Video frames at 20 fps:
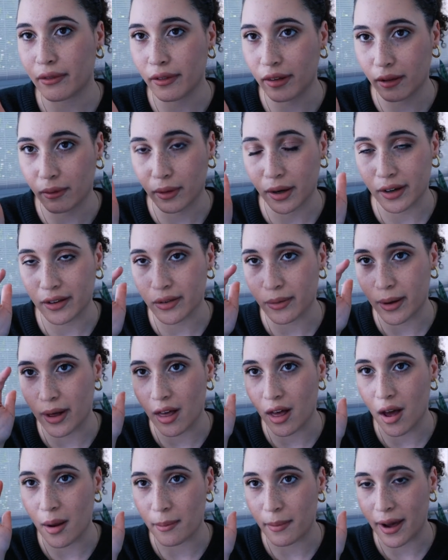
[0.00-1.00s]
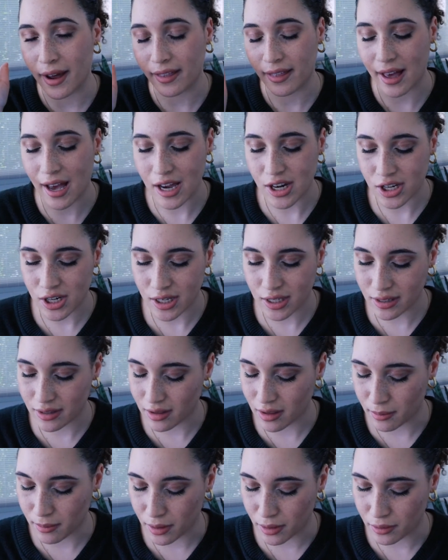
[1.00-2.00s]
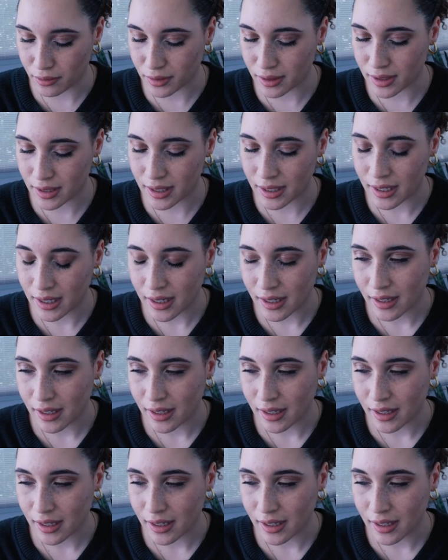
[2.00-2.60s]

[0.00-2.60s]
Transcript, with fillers: really works well on my lashes the most.